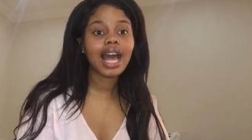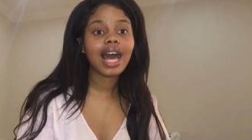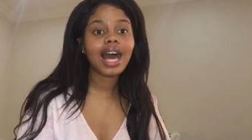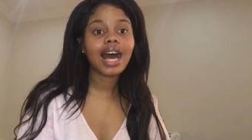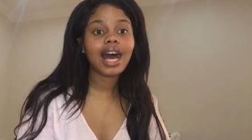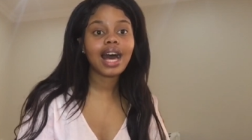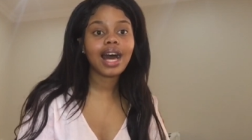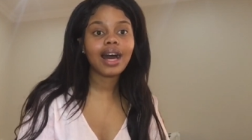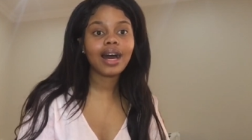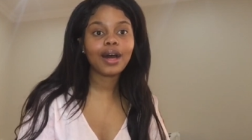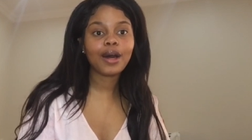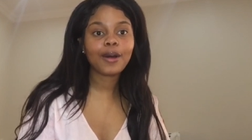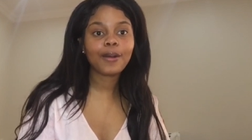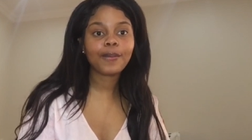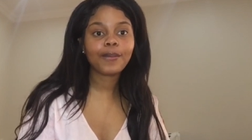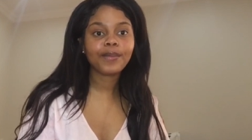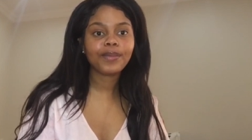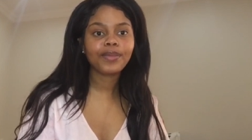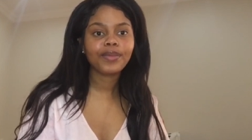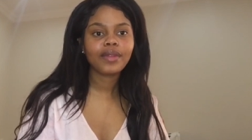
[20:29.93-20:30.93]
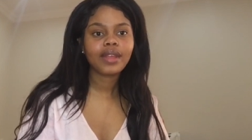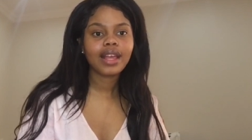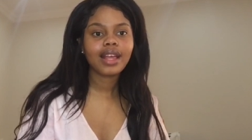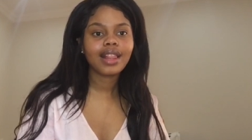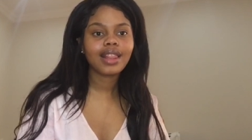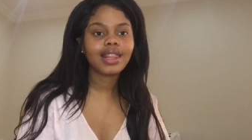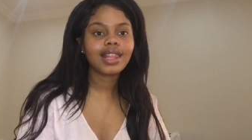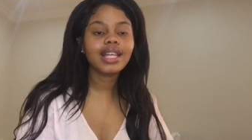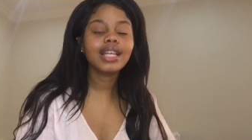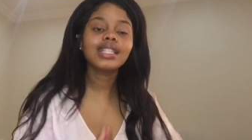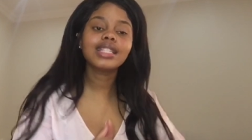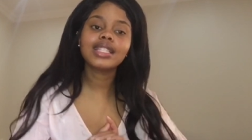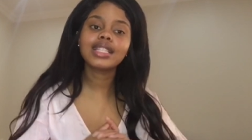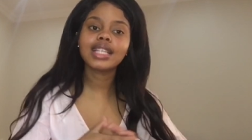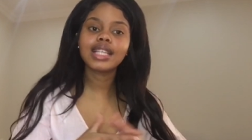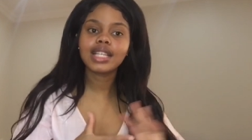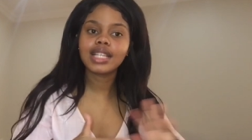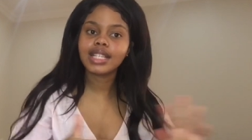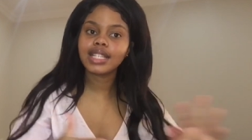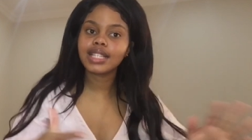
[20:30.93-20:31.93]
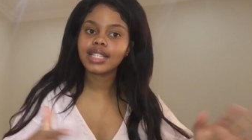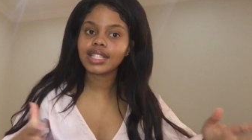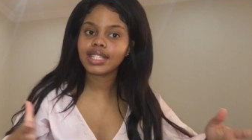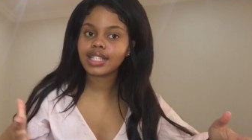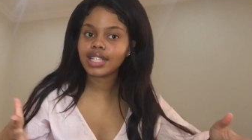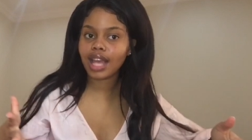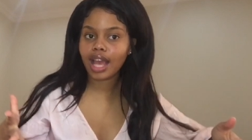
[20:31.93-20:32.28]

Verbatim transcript: um, this is